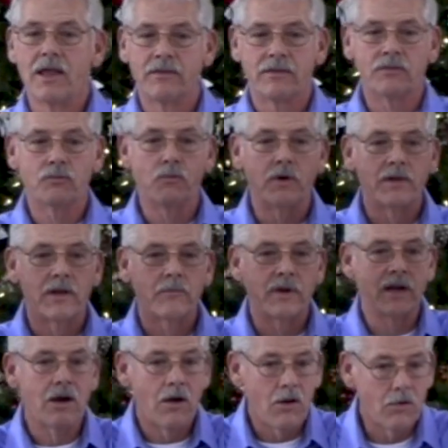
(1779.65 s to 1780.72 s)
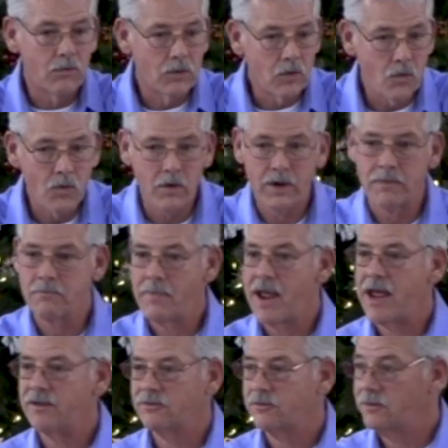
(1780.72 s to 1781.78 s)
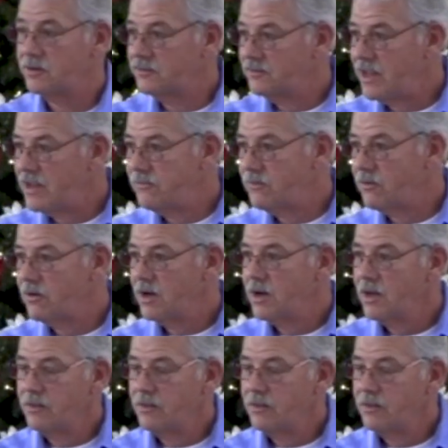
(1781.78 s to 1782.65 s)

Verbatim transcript: this one that we call Lord and Master and Savior,